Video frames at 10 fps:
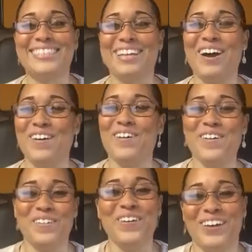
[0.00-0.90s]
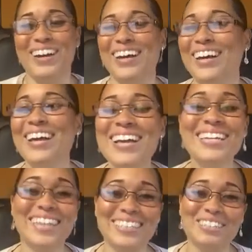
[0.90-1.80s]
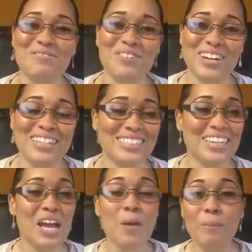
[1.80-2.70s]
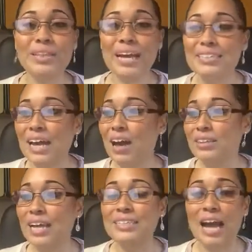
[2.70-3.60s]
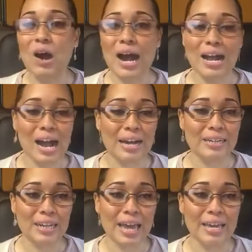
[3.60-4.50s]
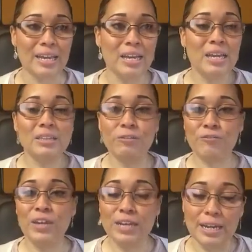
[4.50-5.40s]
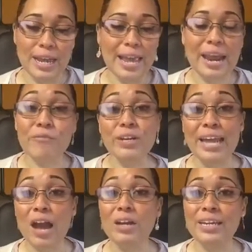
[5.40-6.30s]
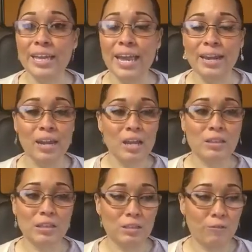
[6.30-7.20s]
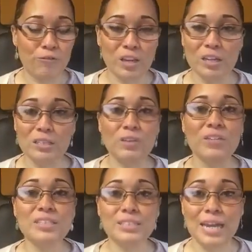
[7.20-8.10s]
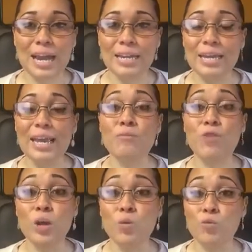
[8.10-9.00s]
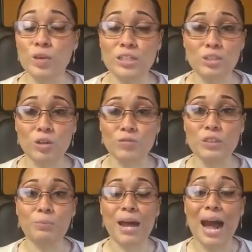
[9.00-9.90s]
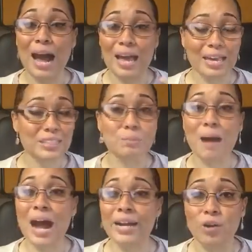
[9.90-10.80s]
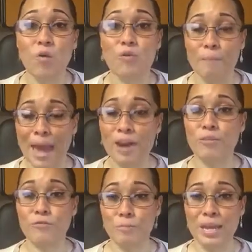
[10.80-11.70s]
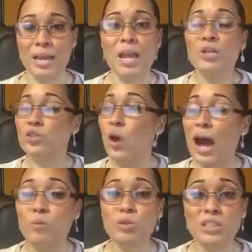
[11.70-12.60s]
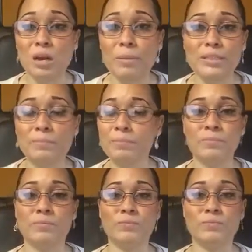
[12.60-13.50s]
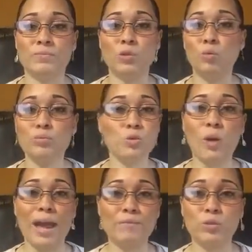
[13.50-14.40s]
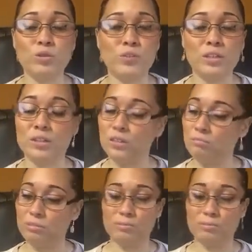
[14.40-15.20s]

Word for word: so yes, I'm crazy. But that's how that's how I kind of like defeated it. And every now and again, the, the feelings of anxiety, it, it will resurface, but I it's mind over matter for me. So I will tell myself, mm-mm, nope, you don't have those feelings